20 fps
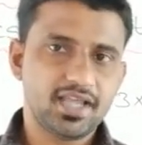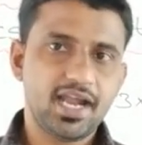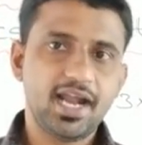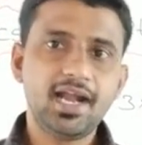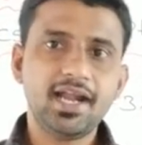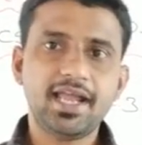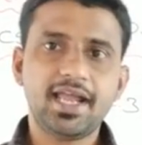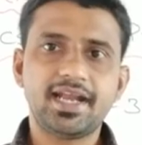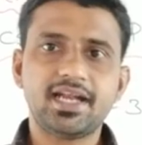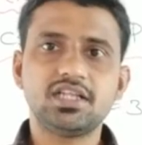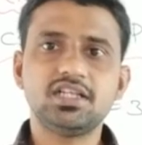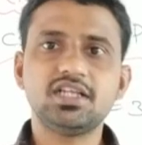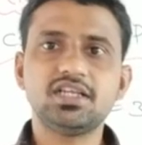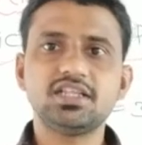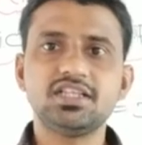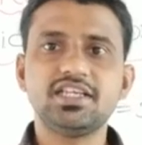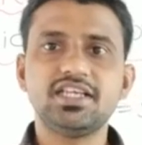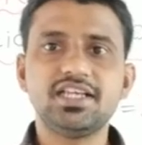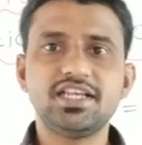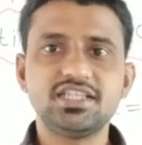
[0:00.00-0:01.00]
and
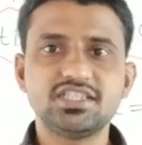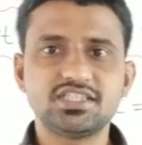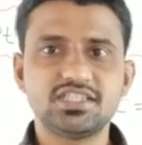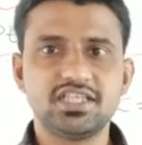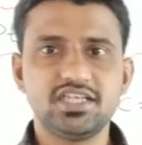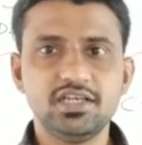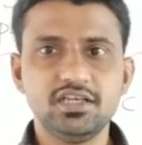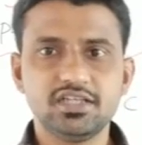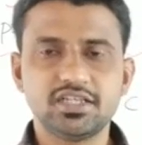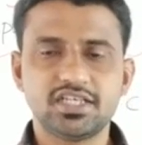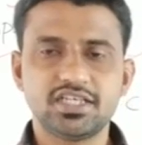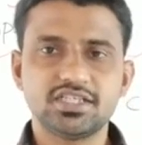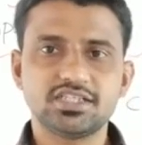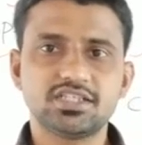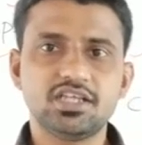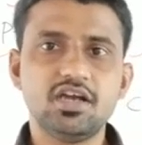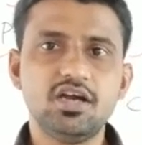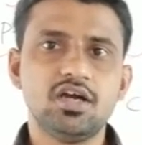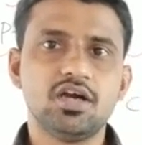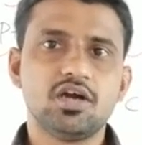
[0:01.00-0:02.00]
another theory is there, that
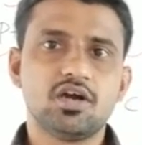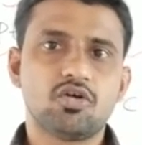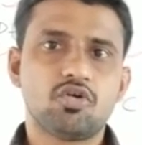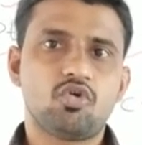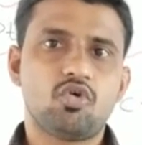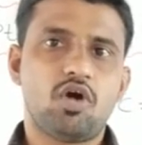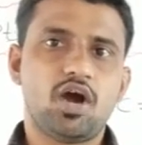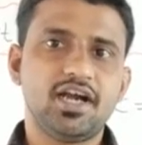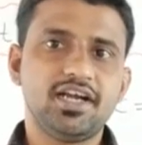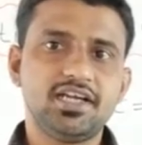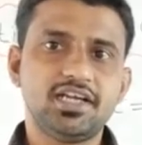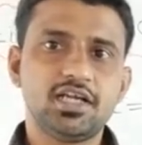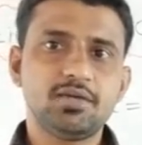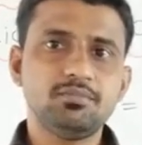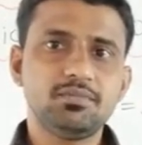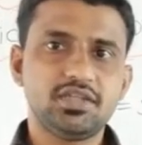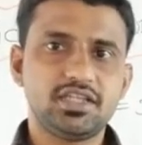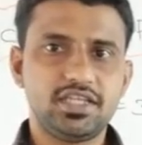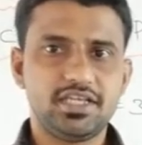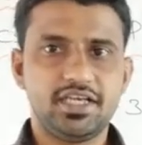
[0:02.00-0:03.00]
is the
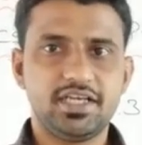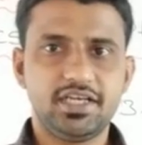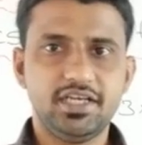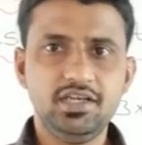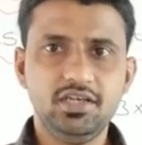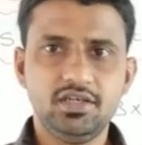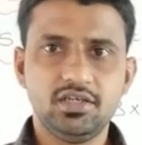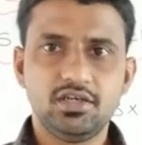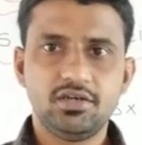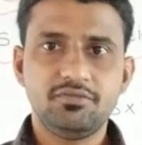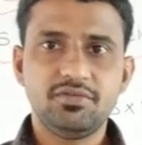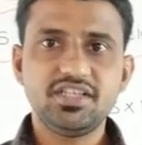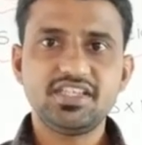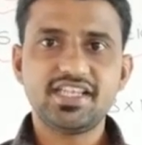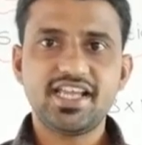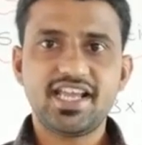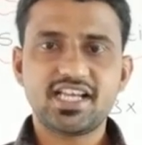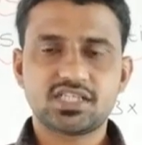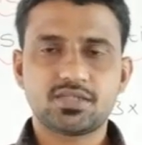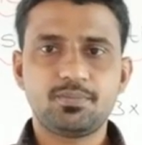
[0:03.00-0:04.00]
quantum theory, which
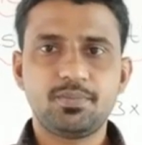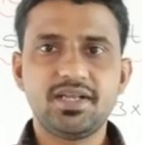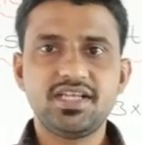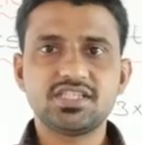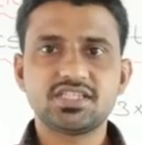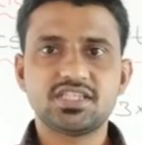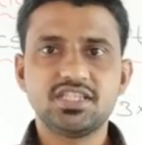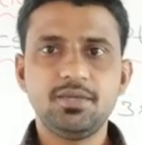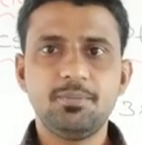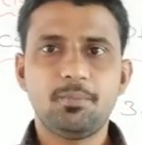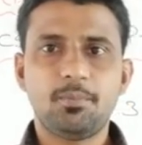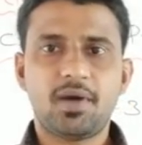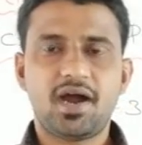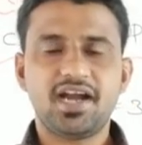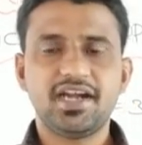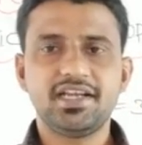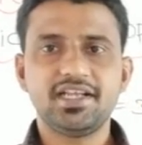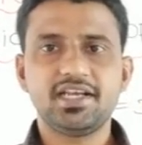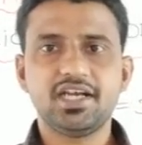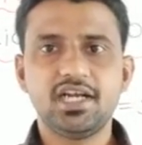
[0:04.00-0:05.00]
explains the
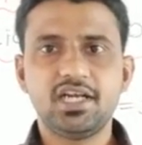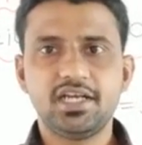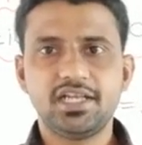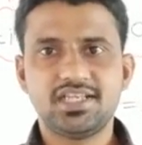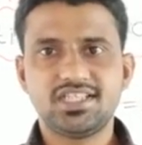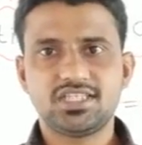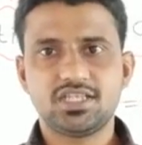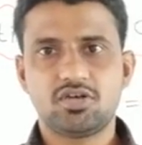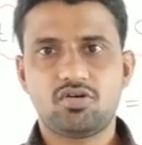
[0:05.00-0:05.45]
particle nature